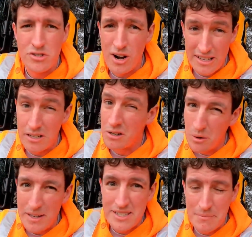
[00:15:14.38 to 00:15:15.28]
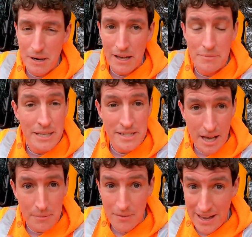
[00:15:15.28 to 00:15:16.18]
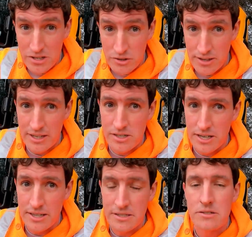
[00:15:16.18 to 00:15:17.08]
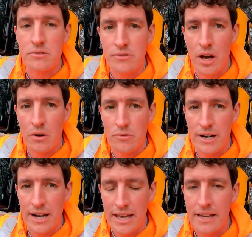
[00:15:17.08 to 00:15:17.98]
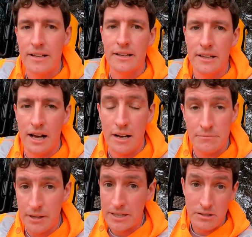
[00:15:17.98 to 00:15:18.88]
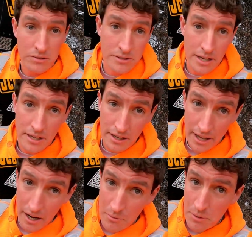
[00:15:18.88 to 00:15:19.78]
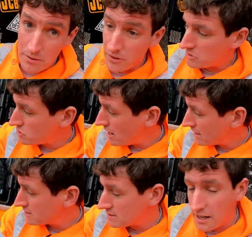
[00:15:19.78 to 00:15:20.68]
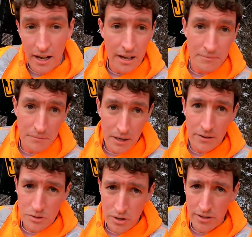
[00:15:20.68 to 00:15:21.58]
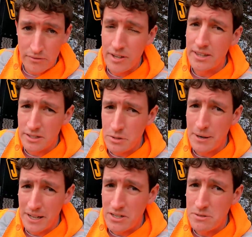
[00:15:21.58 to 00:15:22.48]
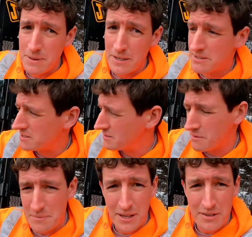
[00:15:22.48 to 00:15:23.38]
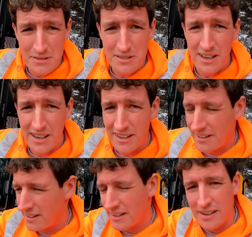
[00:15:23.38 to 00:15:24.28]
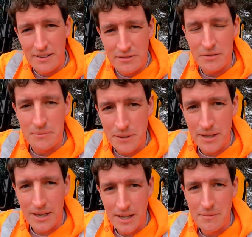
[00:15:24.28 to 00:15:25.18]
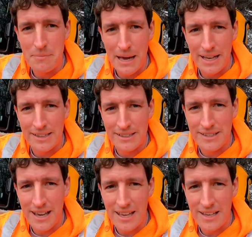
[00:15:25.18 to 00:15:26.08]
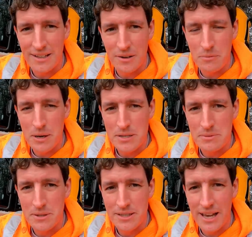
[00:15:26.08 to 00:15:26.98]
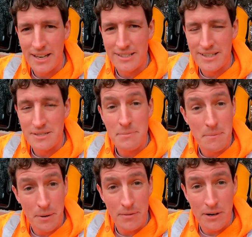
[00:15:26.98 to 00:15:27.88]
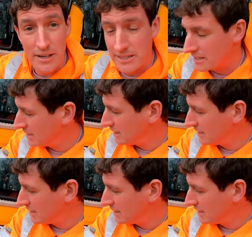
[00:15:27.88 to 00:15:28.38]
Tracks are quite similar, but there's a couple of extra things you need to sort of know, really. That's not to say you can get low profile tracks. I've tried fitting the 20-inch spinners. Remember those? From the back in the day, good old Westwood and his Pimp My Ride.